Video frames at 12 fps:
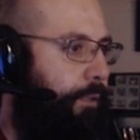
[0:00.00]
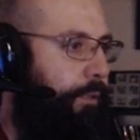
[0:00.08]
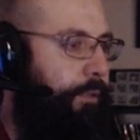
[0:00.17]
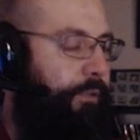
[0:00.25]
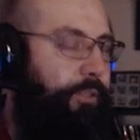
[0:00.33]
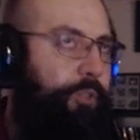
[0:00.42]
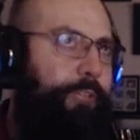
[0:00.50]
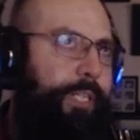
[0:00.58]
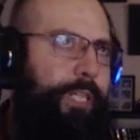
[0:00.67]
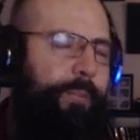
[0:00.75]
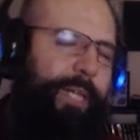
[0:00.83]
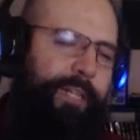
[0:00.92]
So right
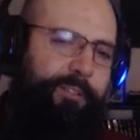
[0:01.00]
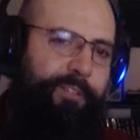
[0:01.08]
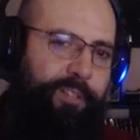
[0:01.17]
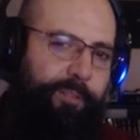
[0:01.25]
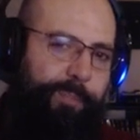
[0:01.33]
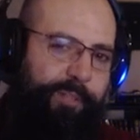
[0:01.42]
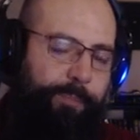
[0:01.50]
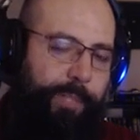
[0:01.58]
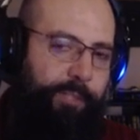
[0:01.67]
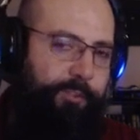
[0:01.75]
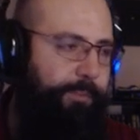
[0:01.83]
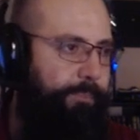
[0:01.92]
now my head's a little bit of a mess.